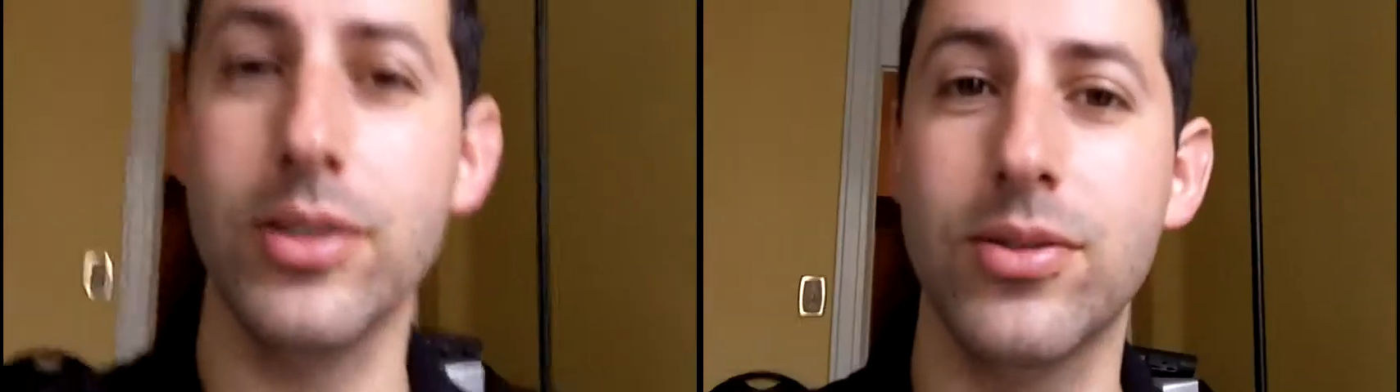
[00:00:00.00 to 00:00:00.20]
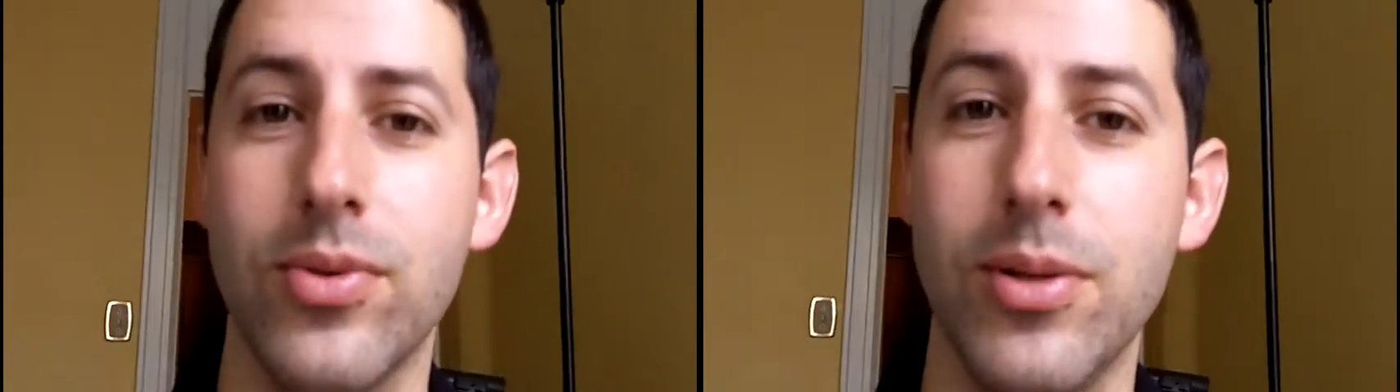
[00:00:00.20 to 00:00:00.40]

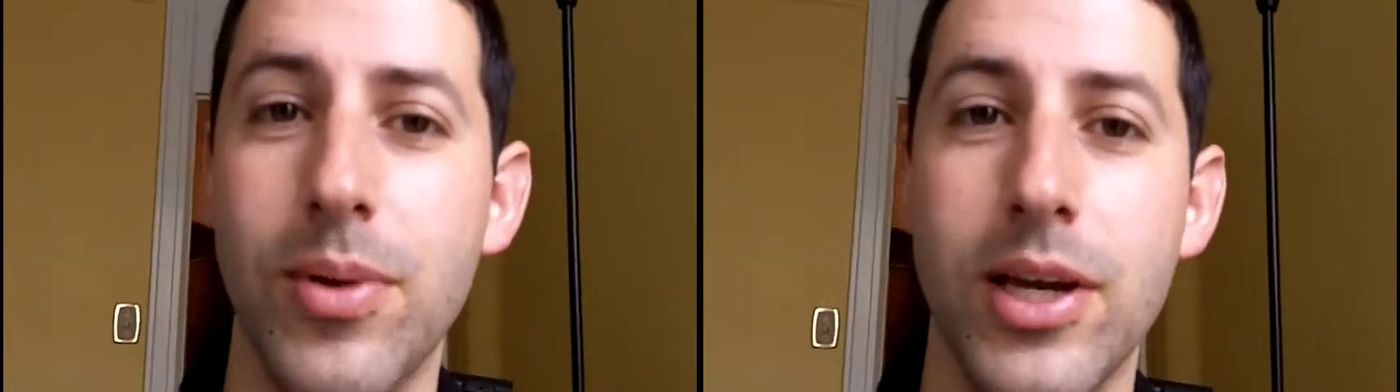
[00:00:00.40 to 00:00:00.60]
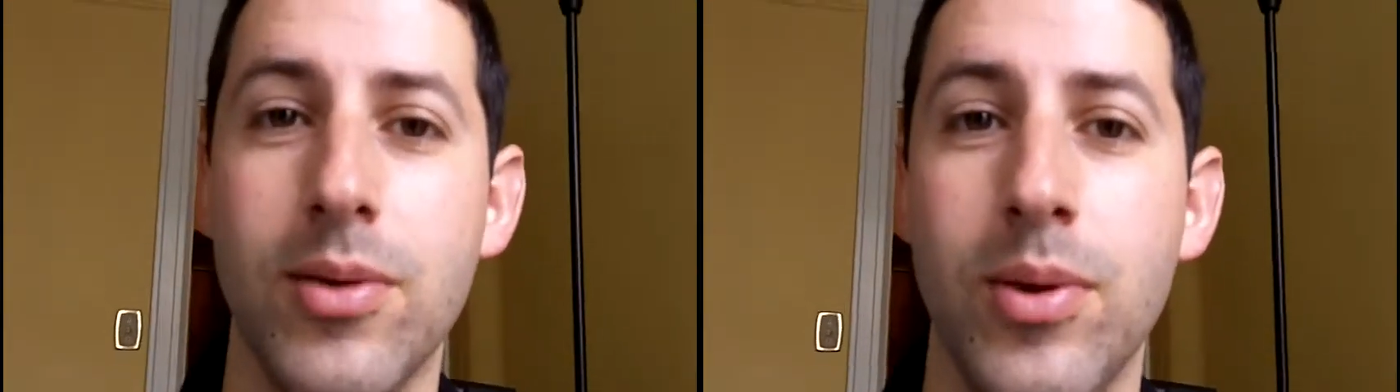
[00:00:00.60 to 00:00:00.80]
it's really
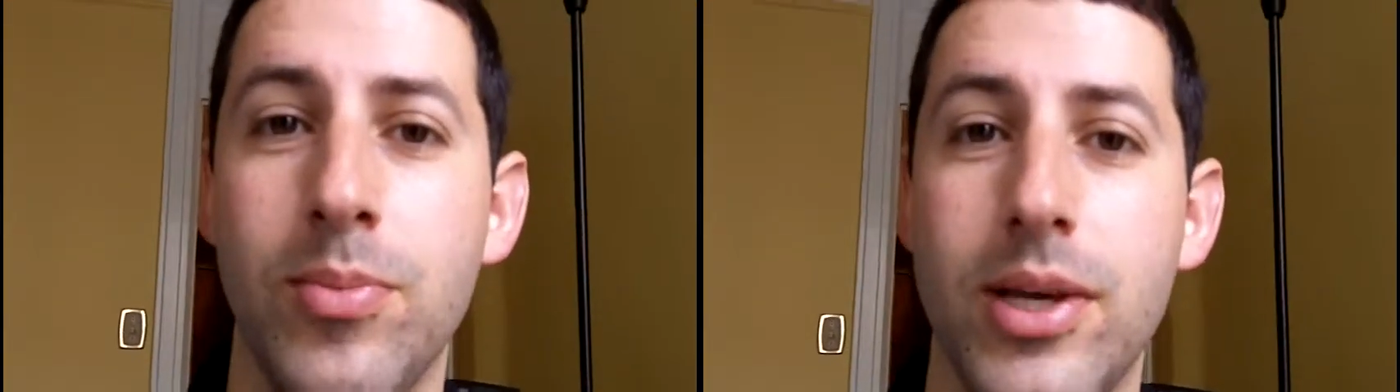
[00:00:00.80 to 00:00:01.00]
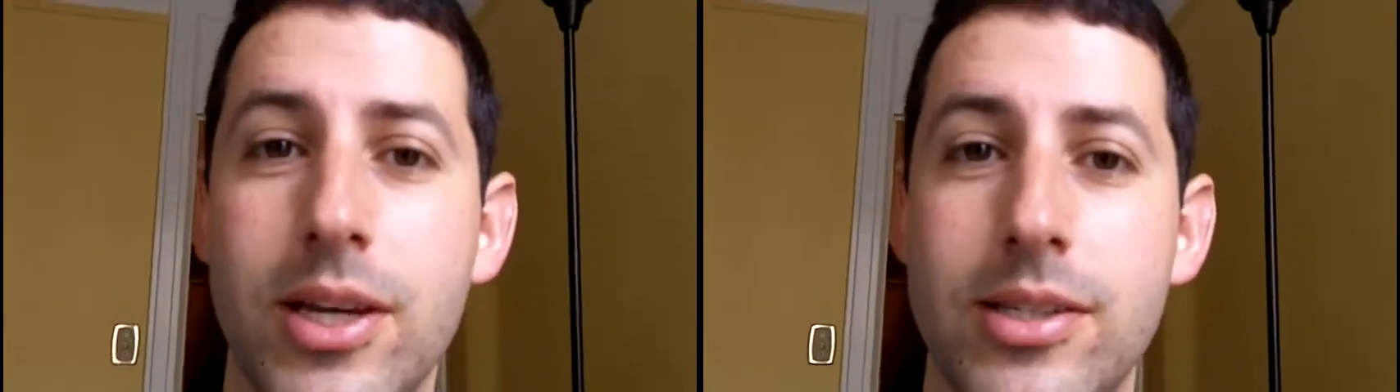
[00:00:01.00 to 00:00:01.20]
bugging me
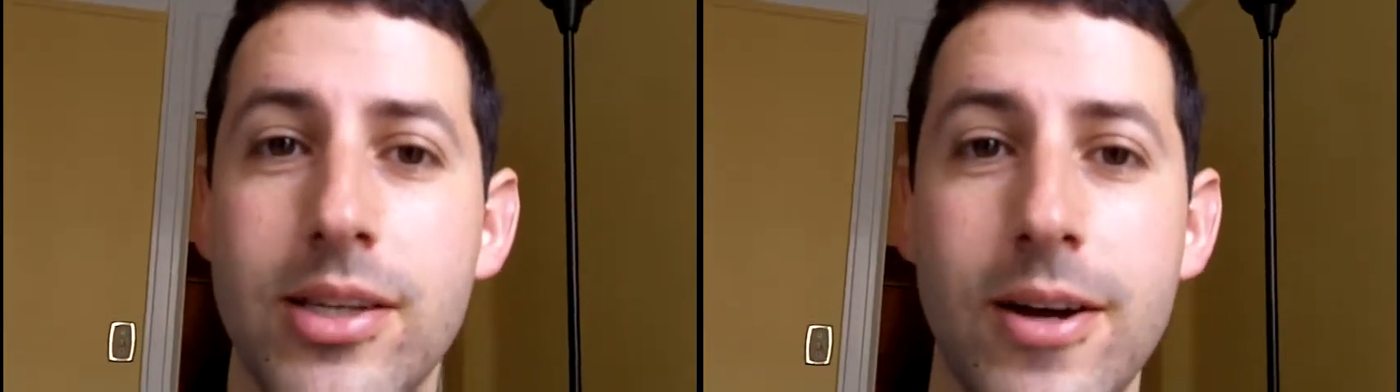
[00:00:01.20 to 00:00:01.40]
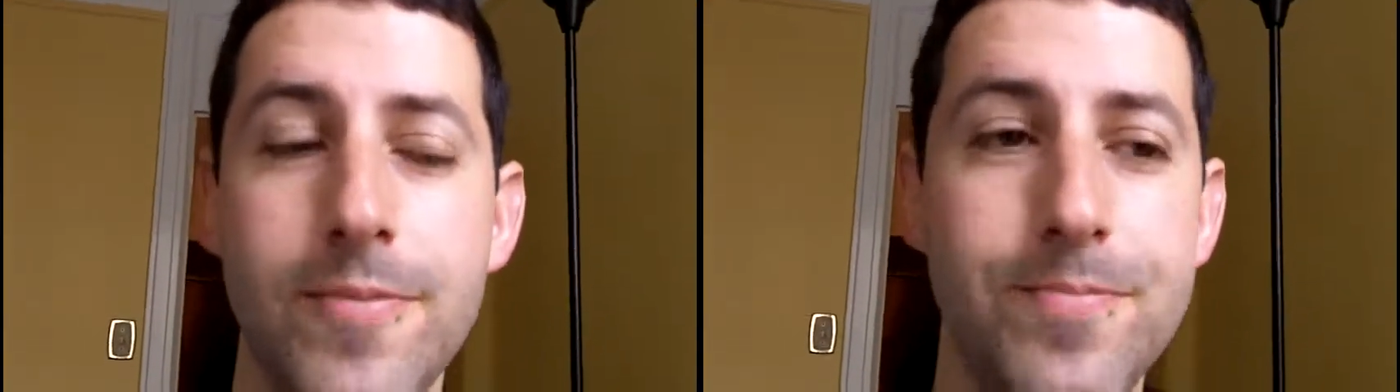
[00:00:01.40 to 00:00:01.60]
because
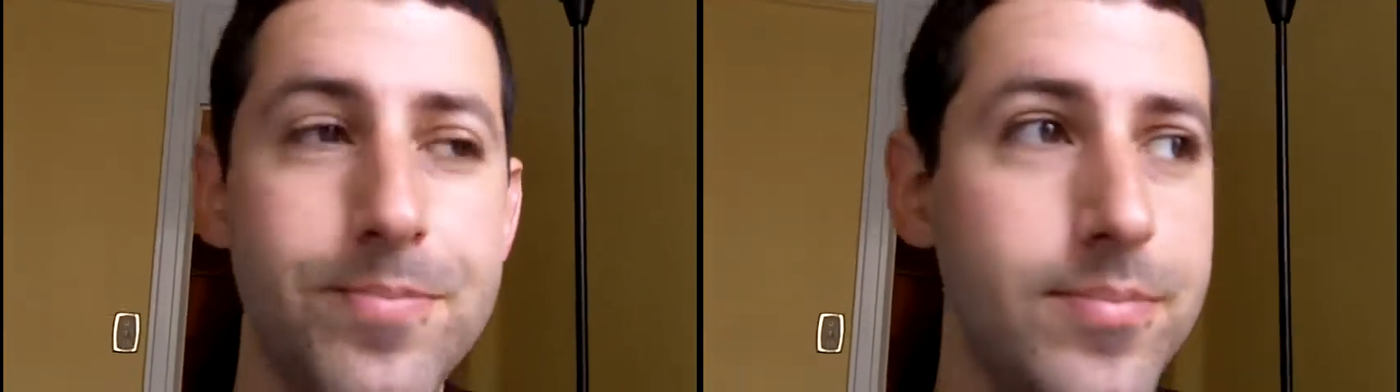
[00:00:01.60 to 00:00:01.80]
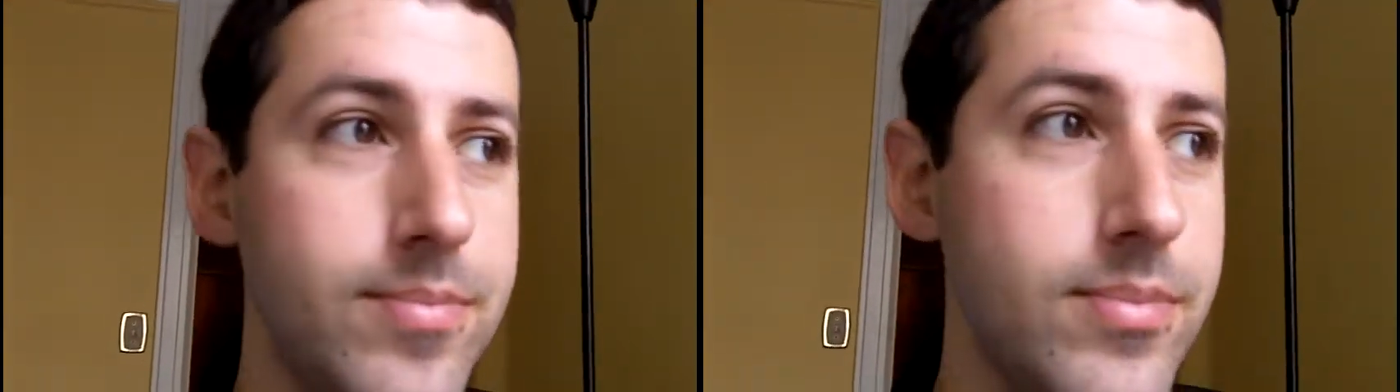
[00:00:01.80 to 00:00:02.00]

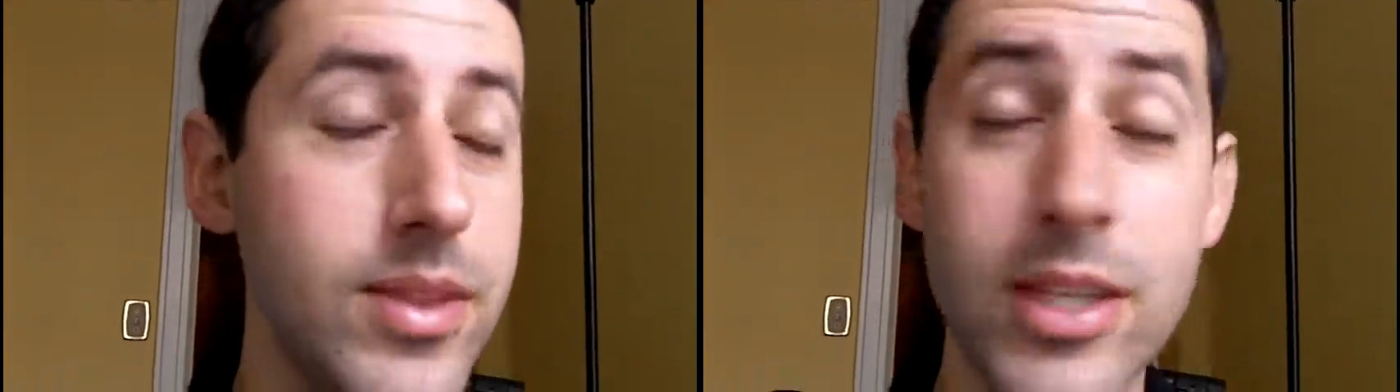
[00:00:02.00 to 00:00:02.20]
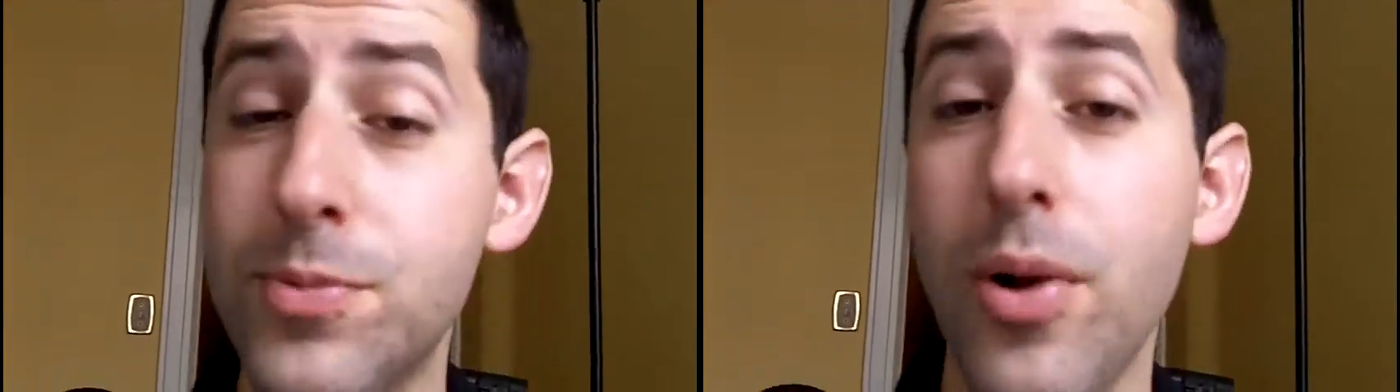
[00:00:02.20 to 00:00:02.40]

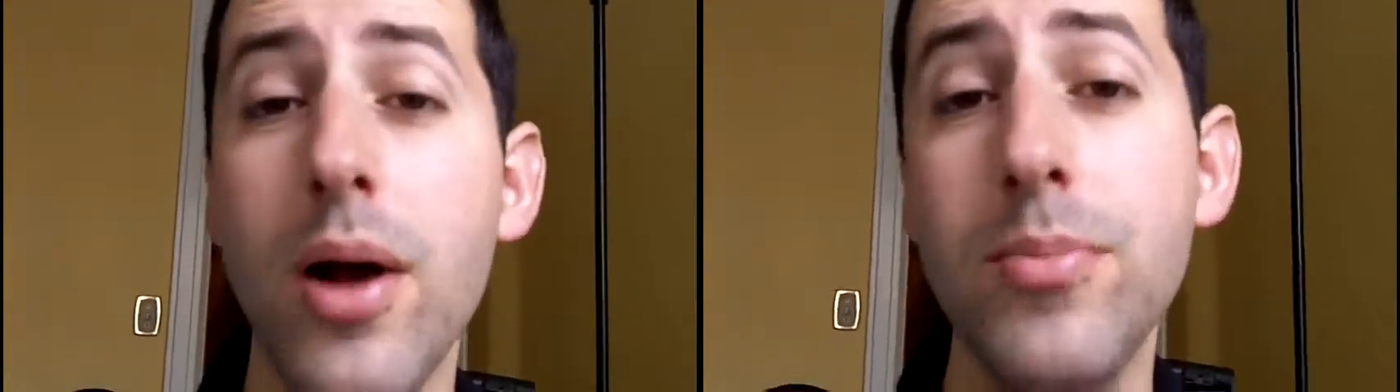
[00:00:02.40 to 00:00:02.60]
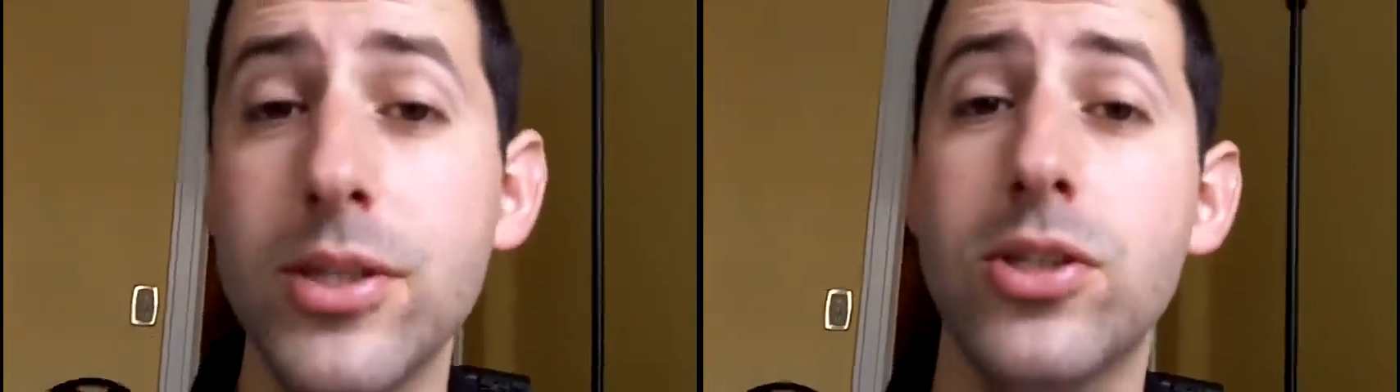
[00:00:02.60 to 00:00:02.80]
this
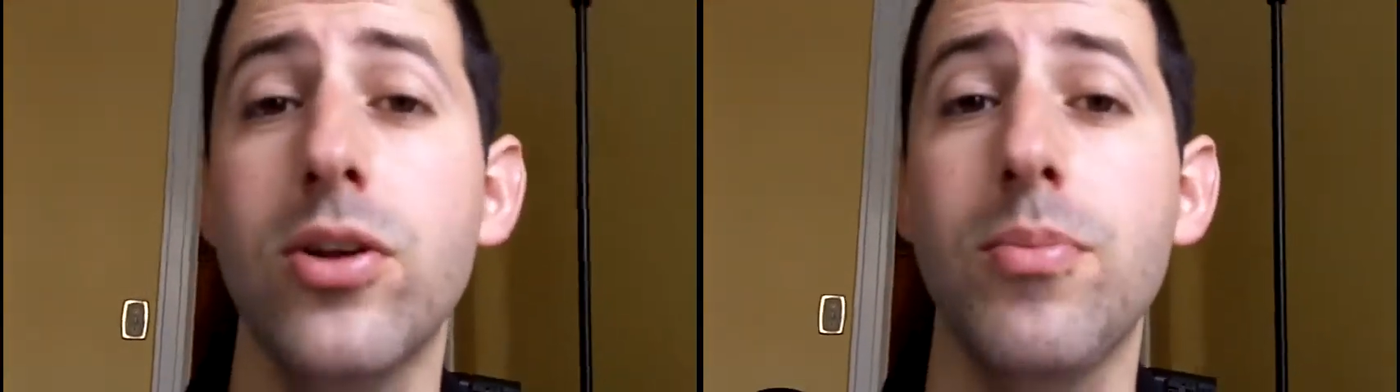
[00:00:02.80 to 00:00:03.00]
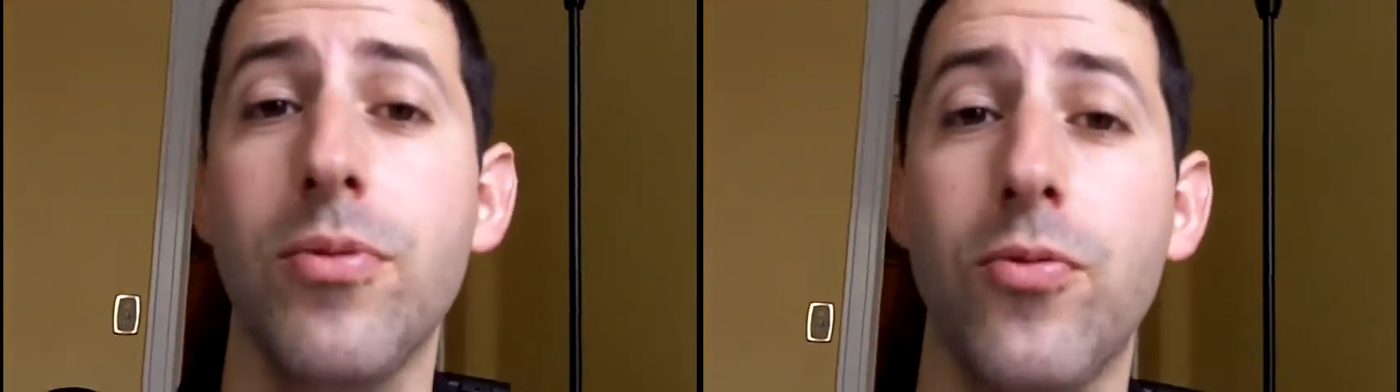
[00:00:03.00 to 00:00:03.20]
problem has
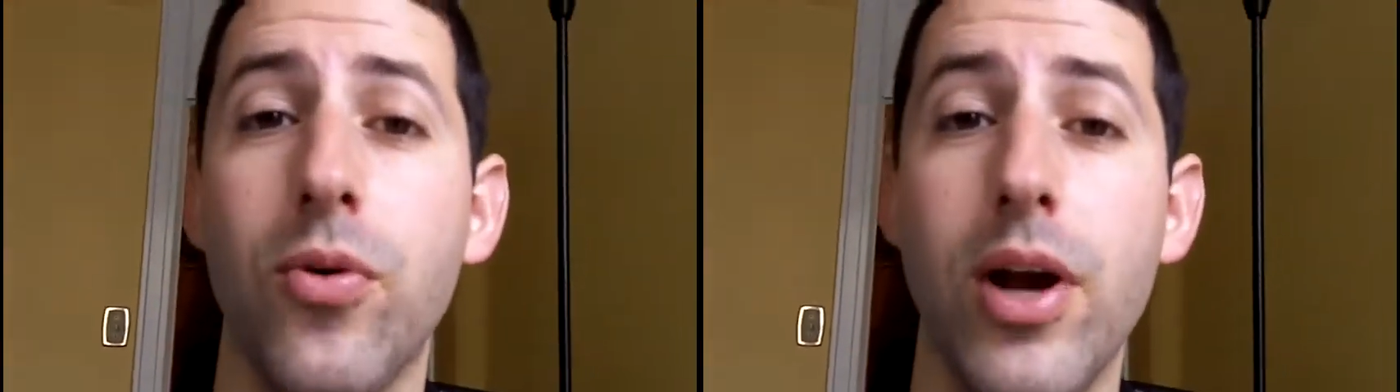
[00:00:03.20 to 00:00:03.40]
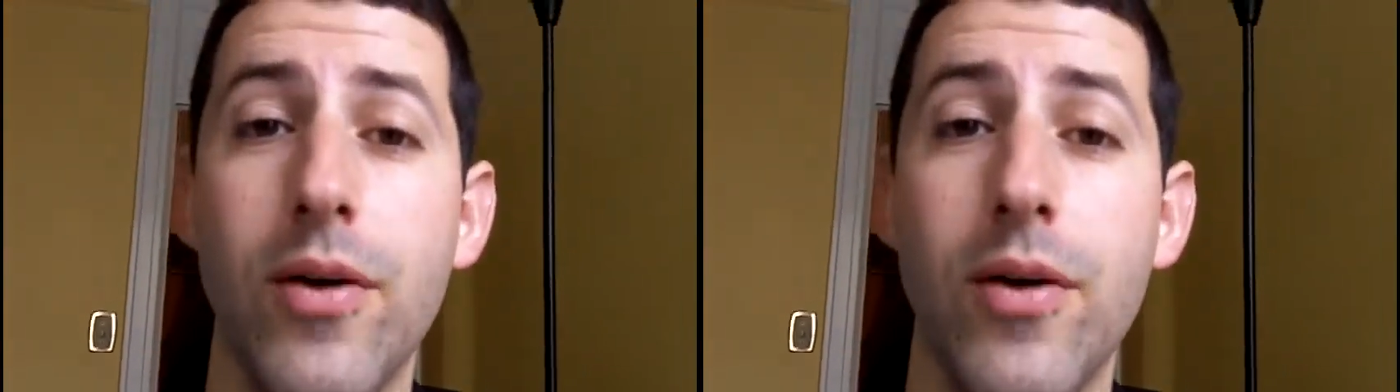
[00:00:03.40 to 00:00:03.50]
showed up before.